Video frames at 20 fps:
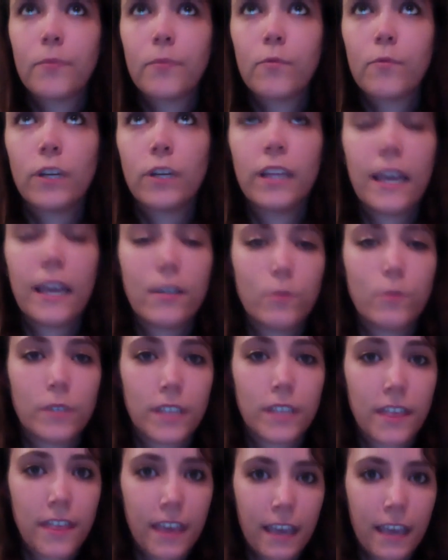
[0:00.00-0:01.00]
realize
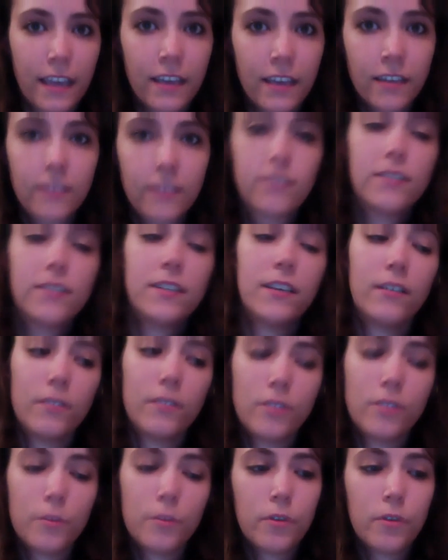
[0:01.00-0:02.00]
was a thing
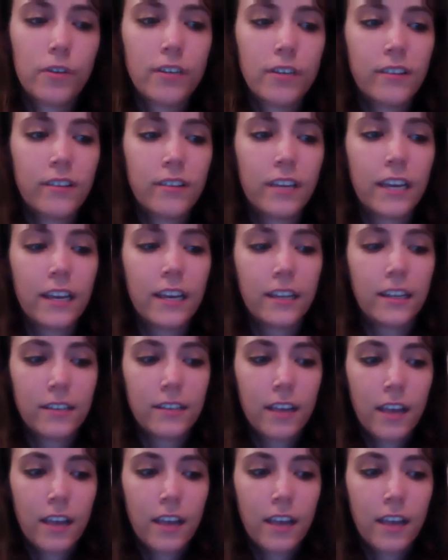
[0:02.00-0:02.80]
till super recently, and